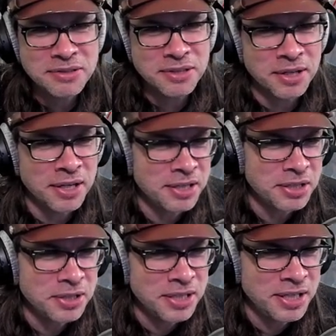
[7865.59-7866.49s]
Yeah,
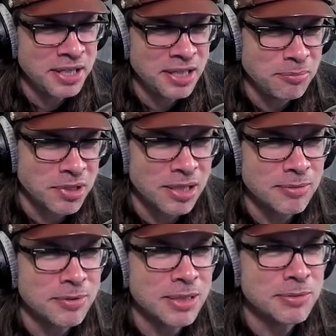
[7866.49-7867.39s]
go ahead. Blah,
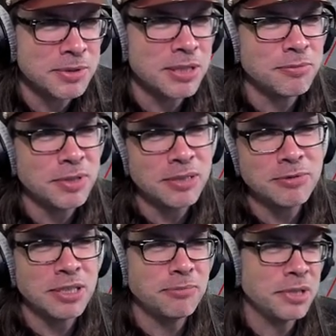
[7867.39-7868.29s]
blah, blah, blah, blah, blah,
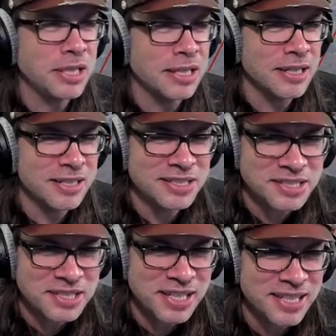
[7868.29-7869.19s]
blah, blah.
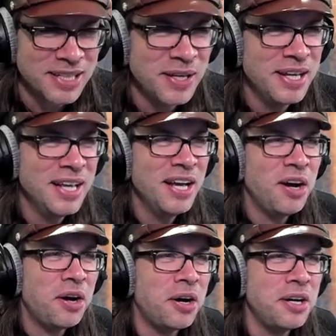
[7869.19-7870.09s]
It's like
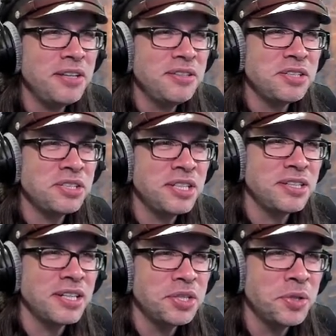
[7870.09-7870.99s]
all the shit
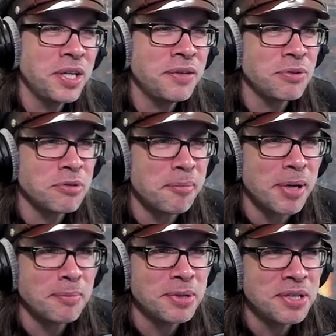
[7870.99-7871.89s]
that you have to
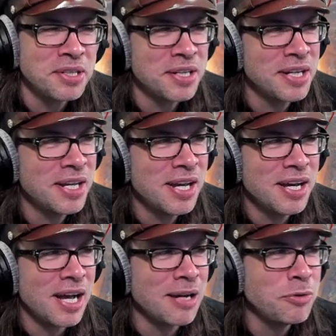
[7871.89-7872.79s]
remember.
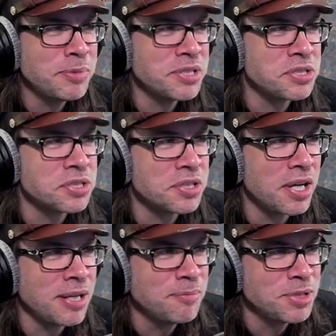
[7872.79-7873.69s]
I would be,
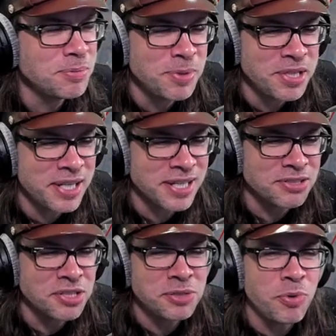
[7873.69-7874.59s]
I'd just be like, I
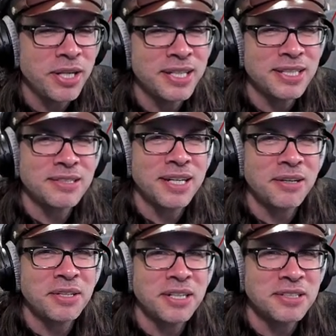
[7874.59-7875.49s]
just want to get
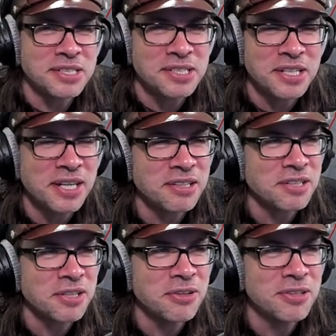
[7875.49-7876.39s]
down out of the sky
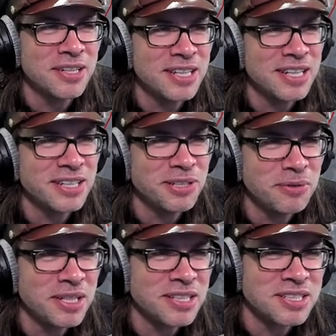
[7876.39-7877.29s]
now. I don't
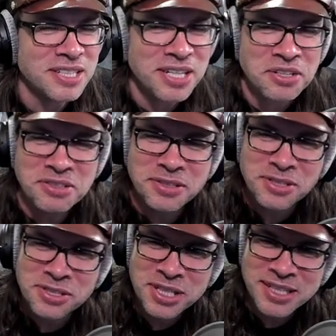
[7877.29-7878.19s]
want to say all this
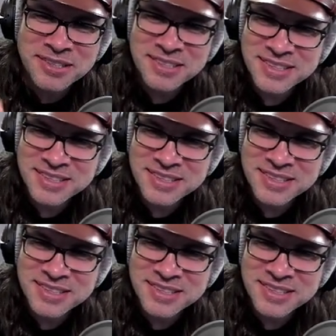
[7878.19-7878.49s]
shit.